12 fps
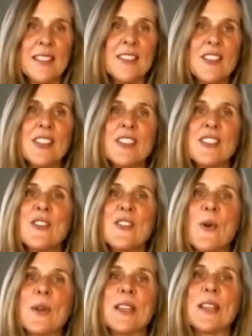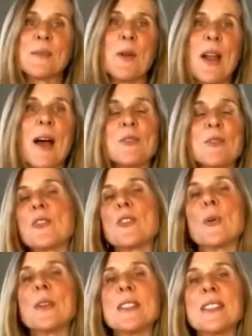Just notice, perhaps you're
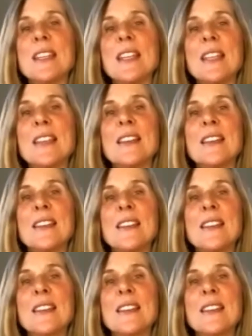noticing